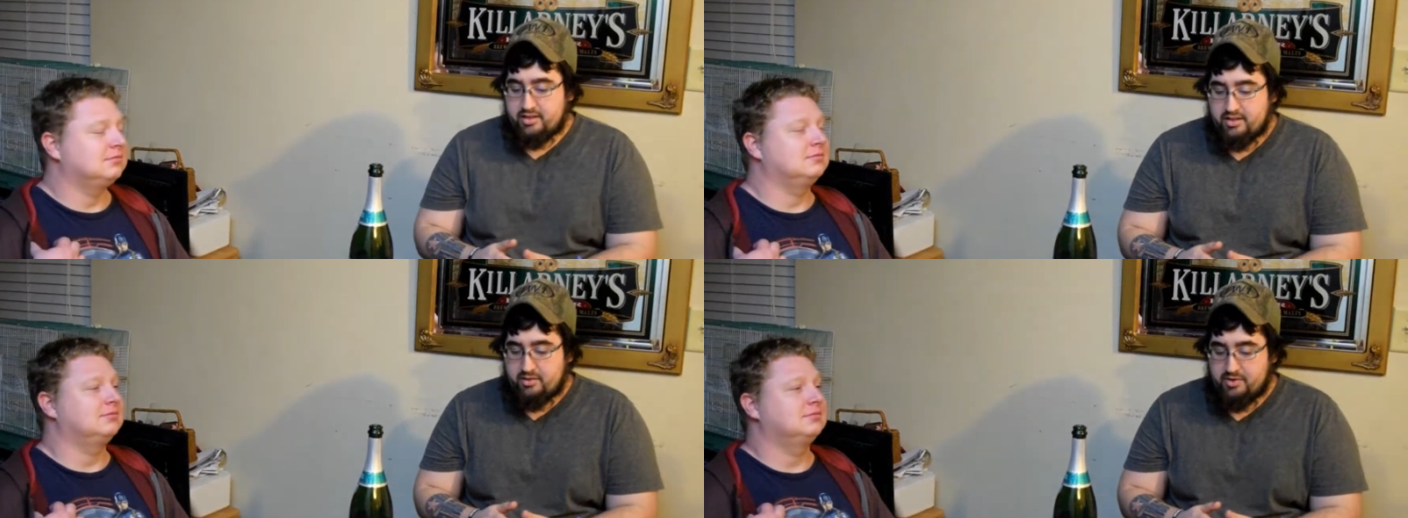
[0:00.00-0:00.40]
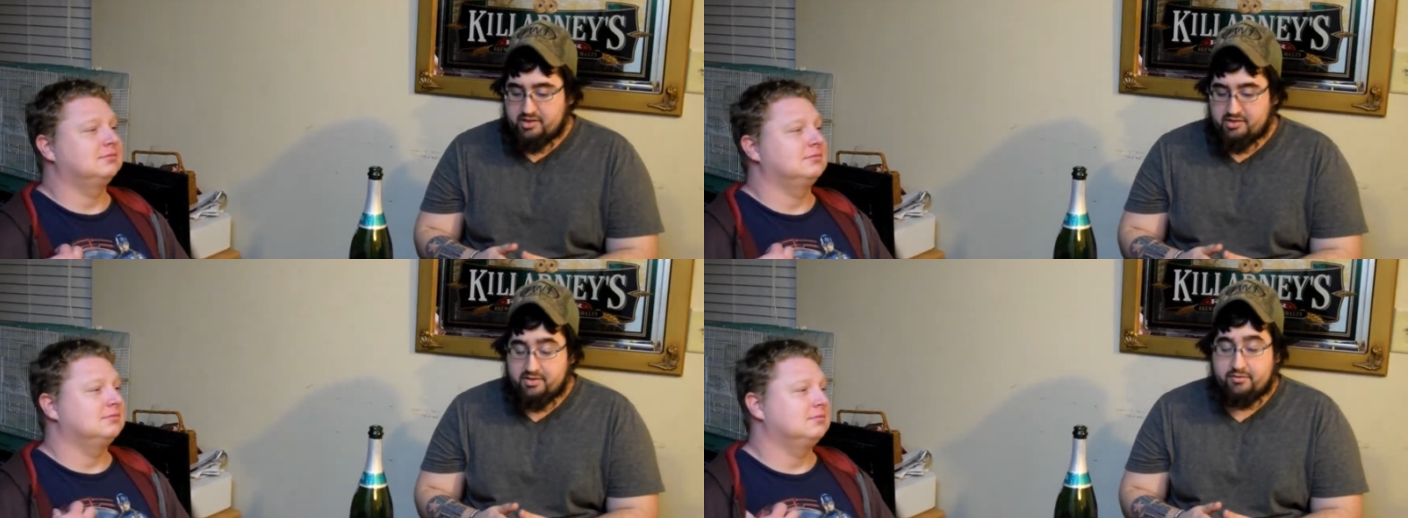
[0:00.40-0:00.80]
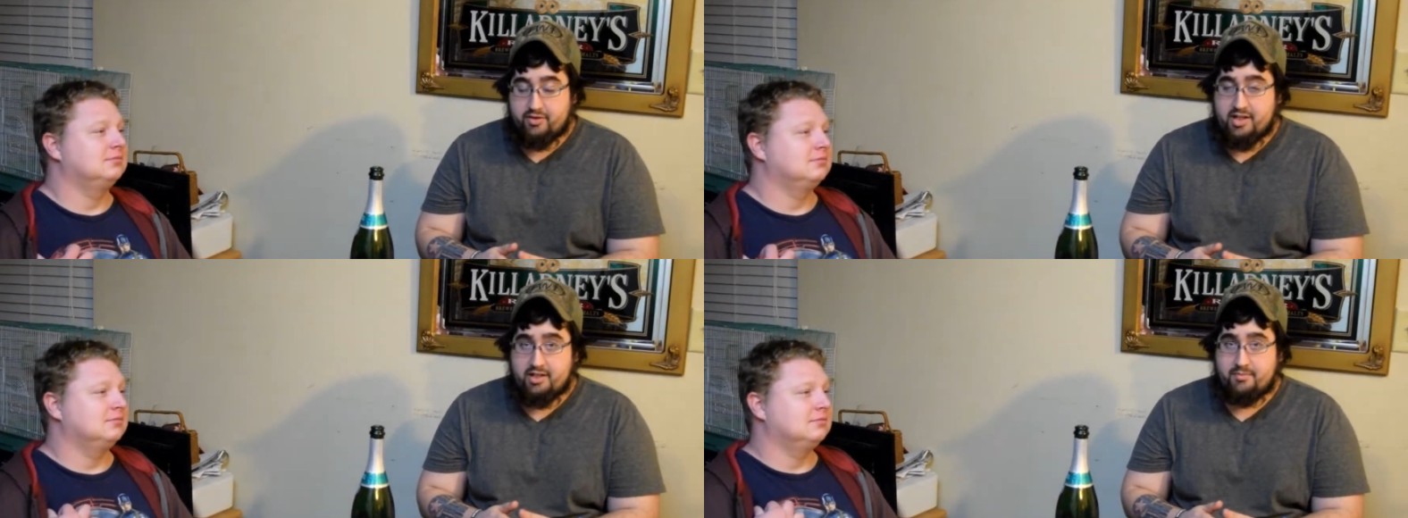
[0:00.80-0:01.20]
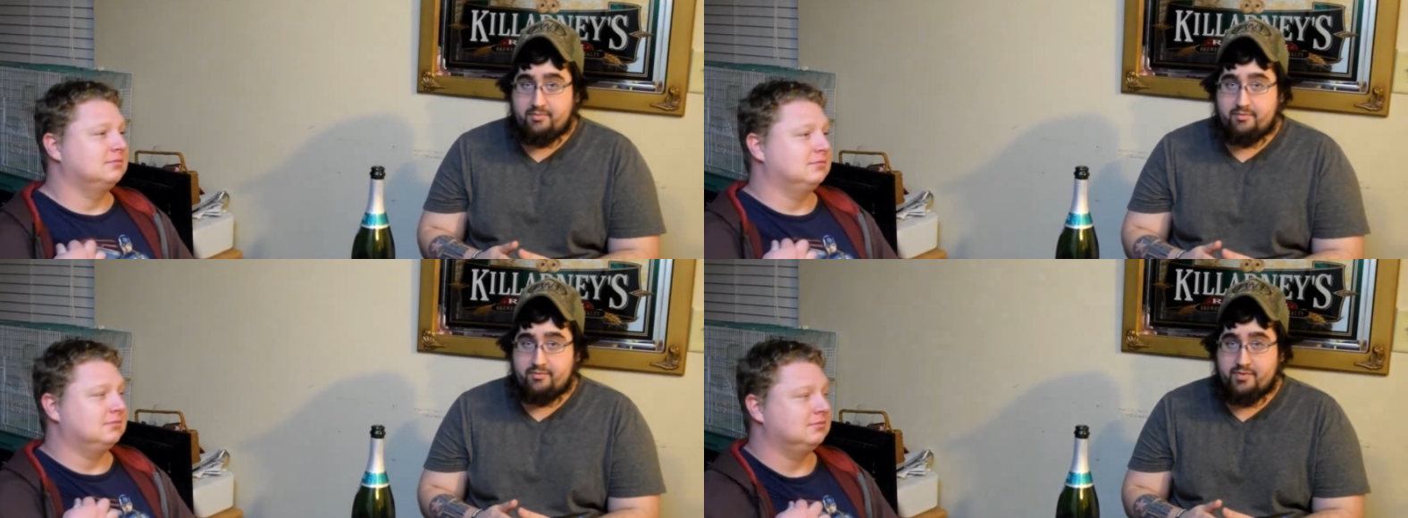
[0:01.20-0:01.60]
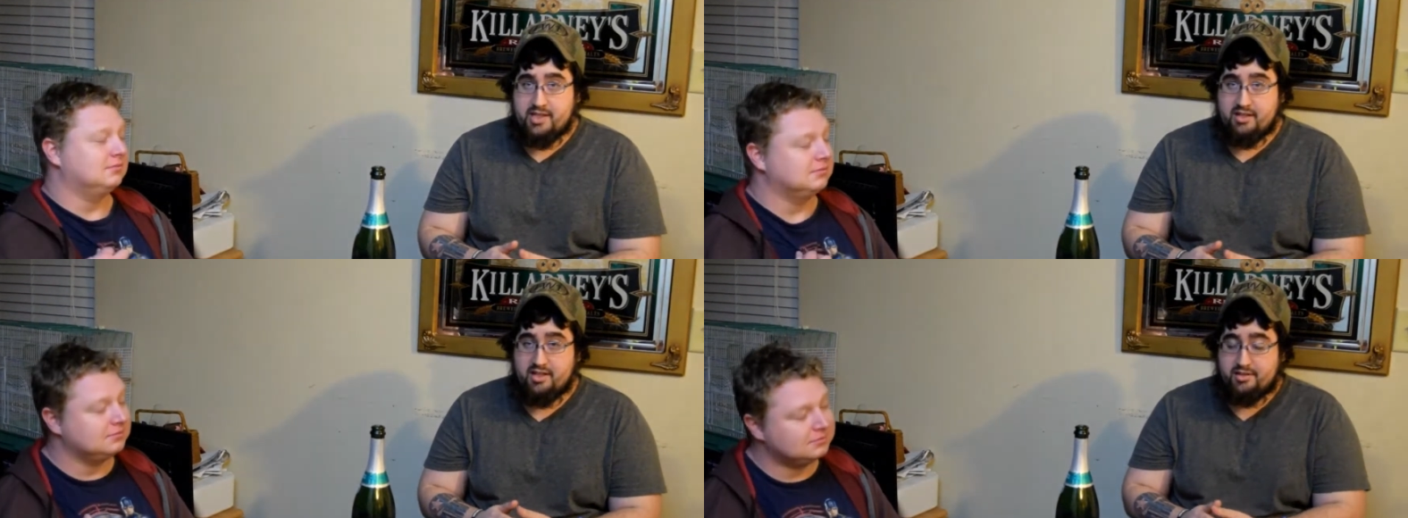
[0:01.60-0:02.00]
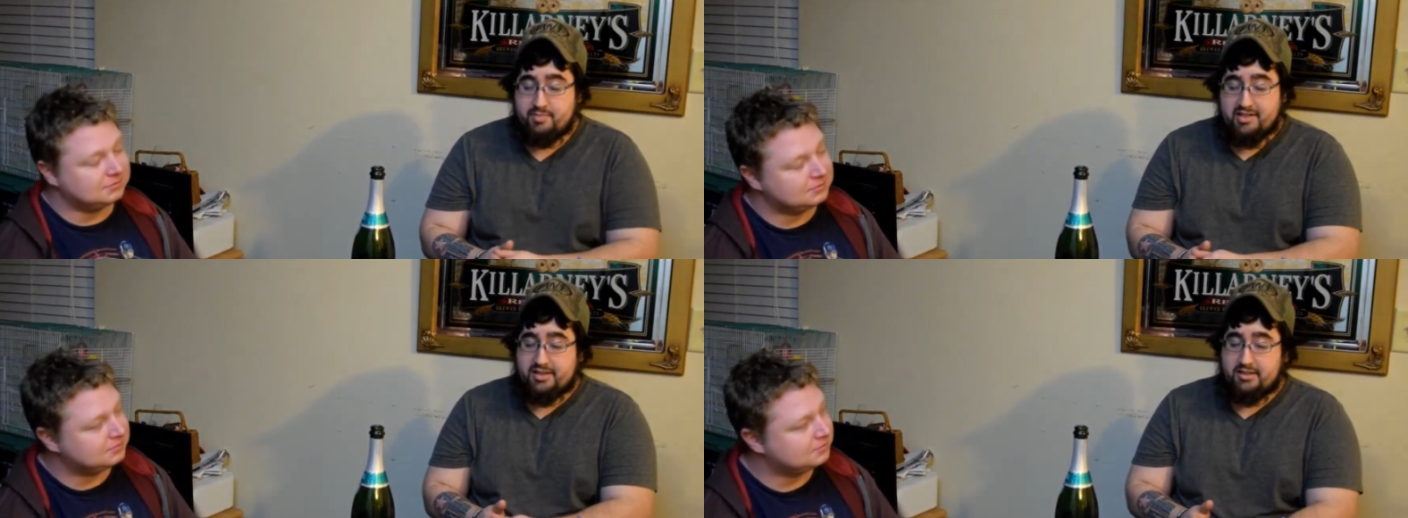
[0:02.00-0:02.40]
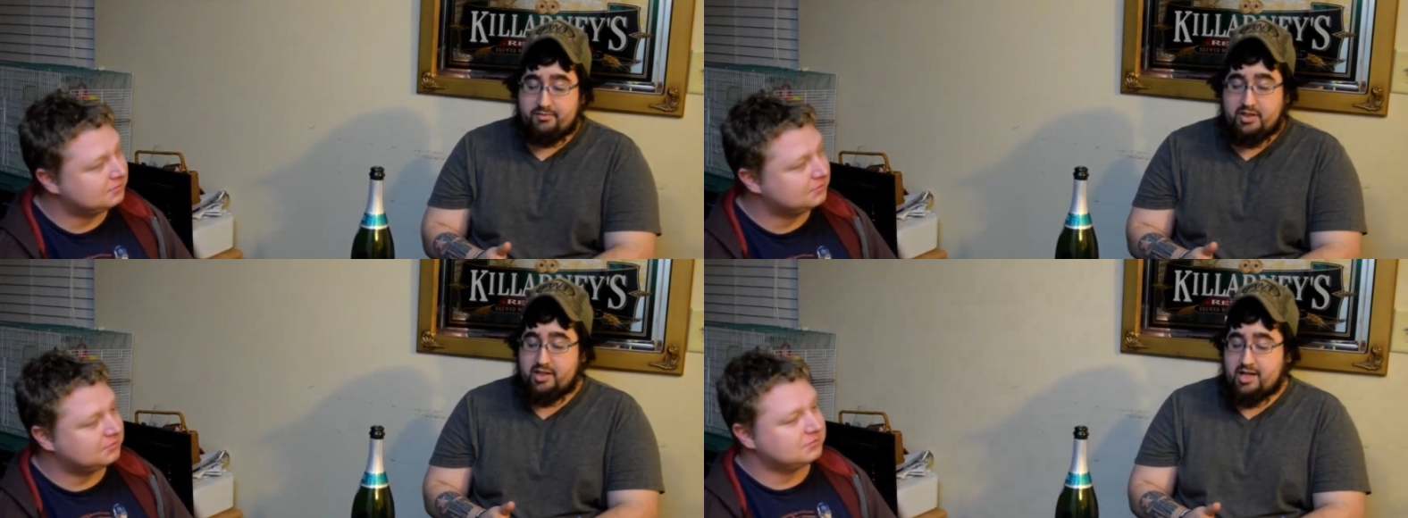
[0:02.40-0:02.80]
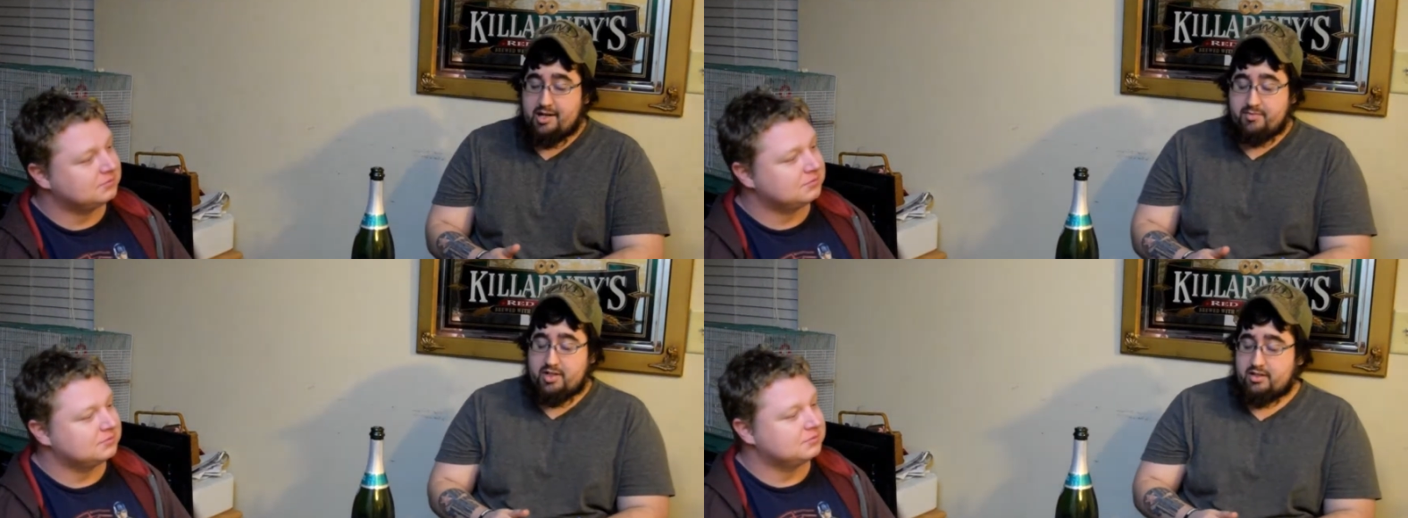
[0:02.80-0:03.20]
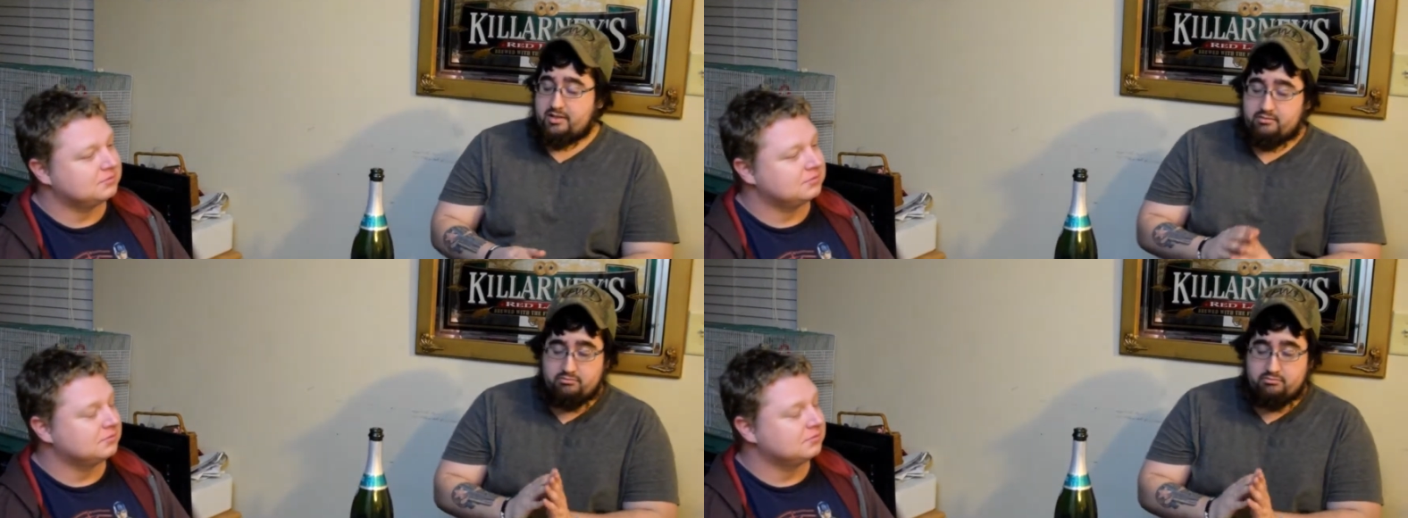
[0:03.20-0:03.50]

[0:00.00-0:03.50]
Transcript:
Speaker 1: went to go confront him, that's based on a video. I'm not